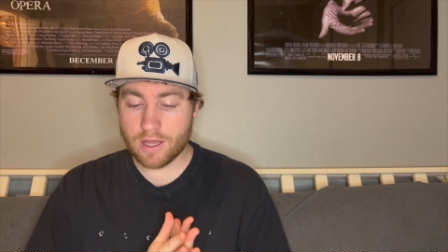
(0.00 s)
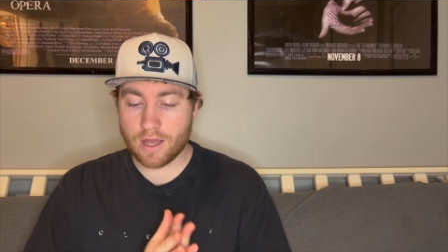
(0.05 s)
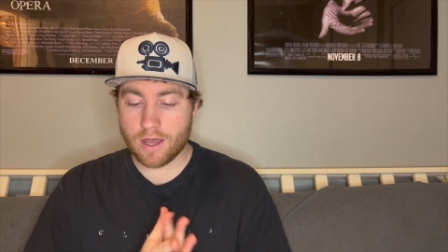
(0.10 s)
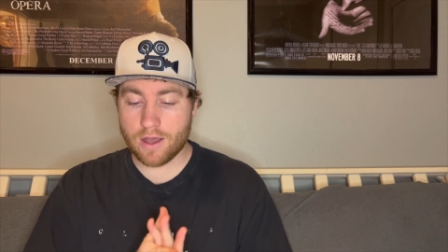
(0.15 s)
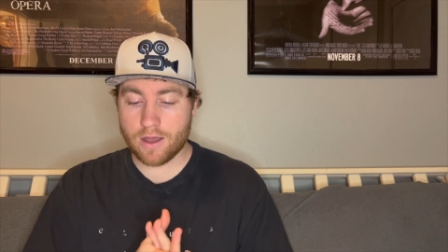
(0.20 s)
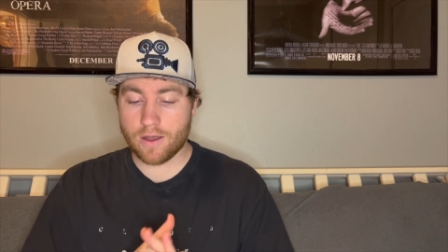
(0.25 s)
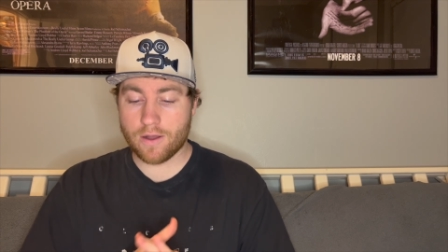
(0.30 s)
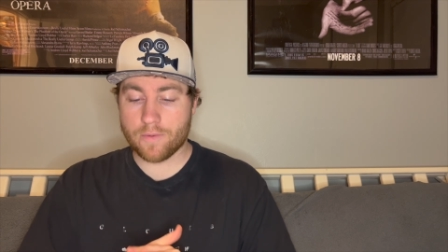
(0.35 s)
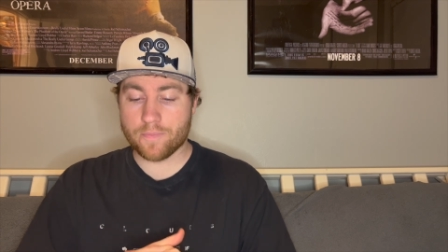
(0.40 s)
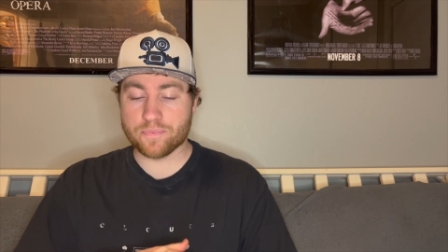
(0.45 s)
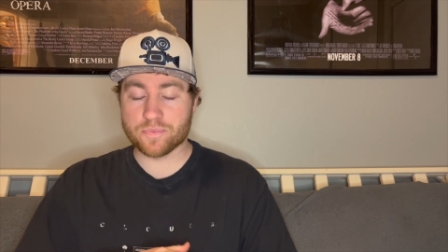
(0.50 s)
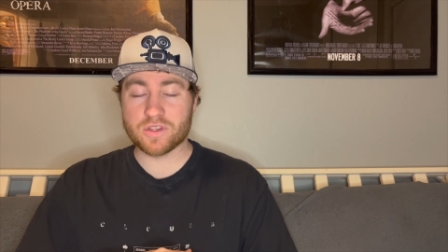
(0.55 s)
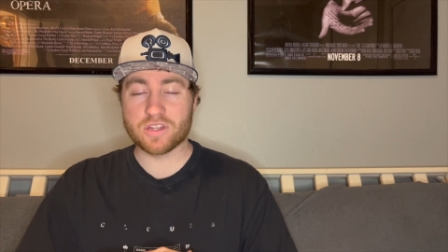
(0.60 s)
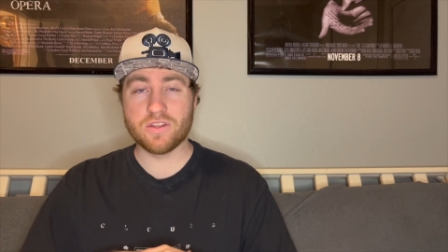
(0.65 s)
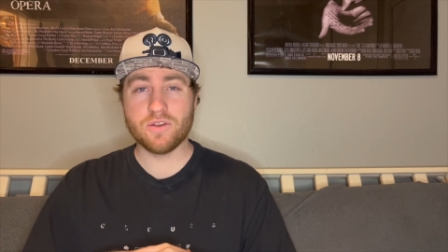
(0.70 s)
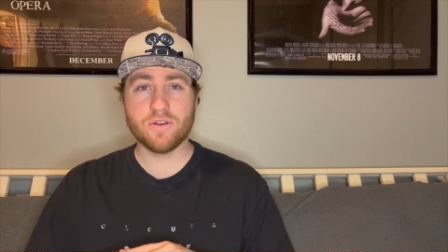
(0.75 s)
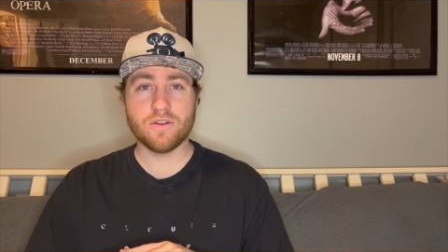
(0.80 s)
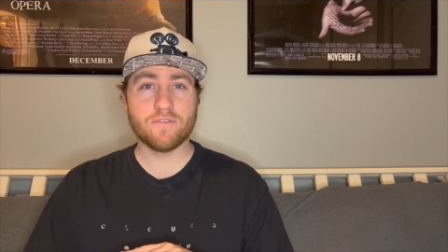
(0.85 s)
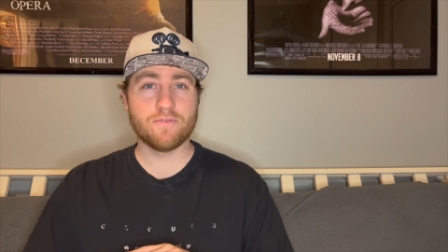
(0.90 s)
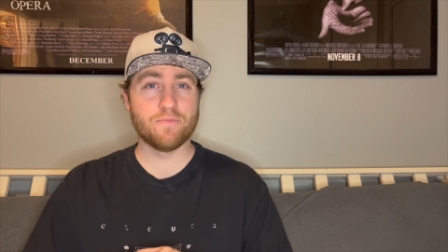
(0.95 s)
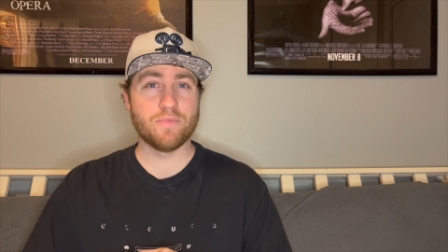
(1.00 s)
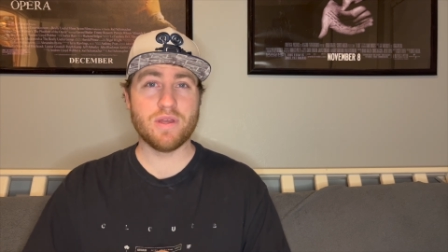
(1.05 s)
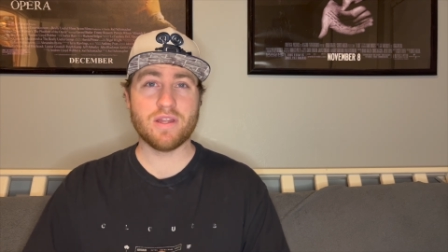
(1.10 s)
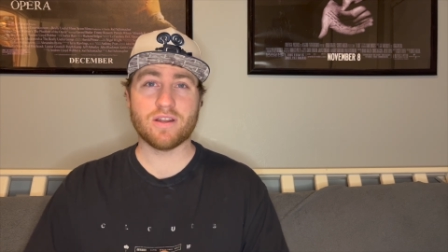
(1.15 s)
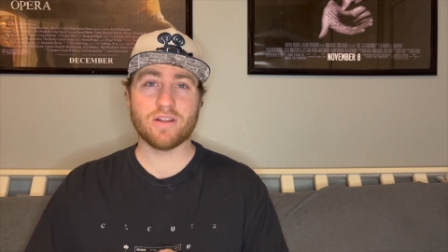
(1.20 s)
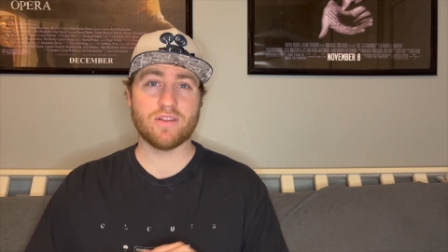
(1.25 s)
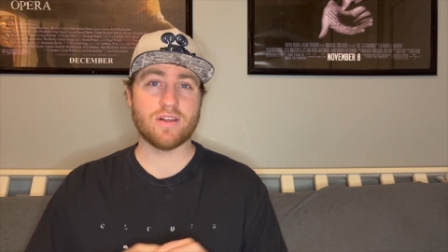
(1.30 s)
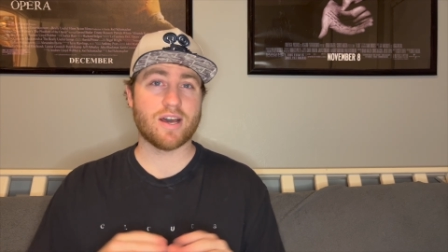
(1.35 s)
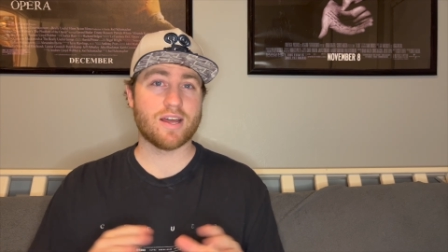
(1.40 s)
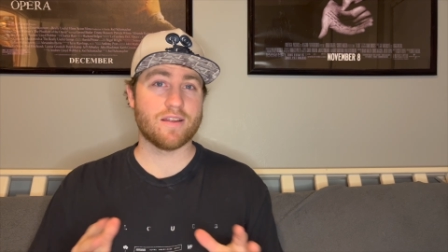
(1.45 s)
Um, there have been
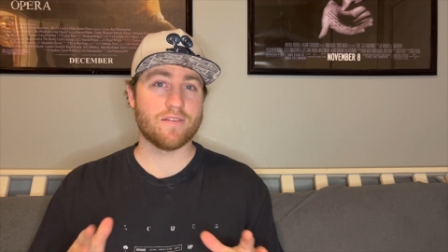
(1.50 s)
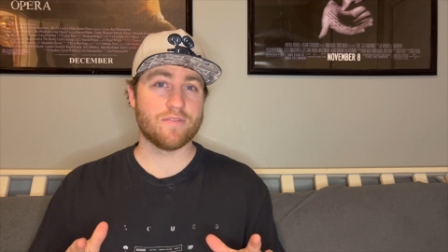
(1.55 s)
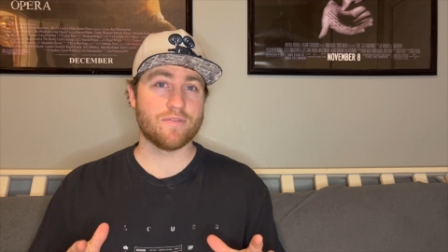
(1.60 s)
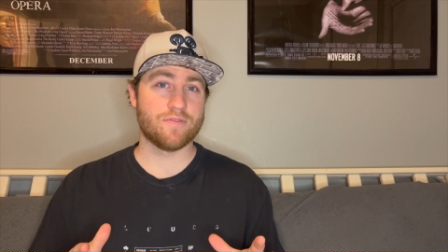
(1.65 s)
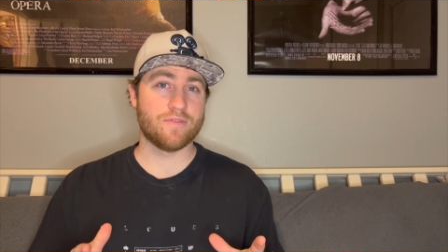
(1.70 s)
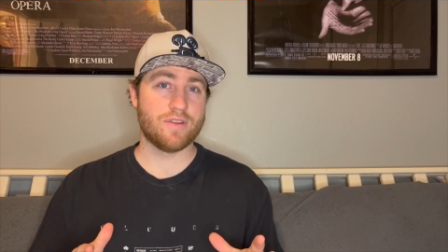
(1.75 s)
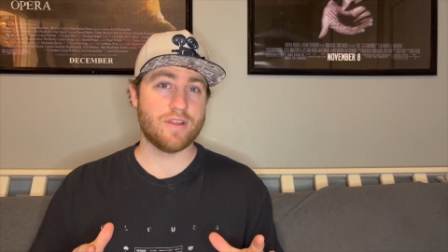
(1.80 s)
a lot of